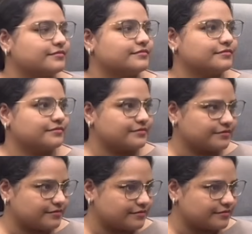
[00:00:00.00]

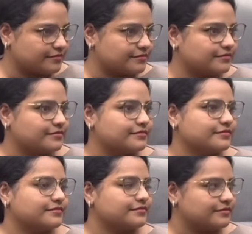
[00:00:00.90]

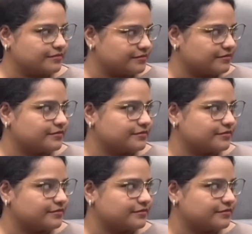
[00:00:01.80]
(silent)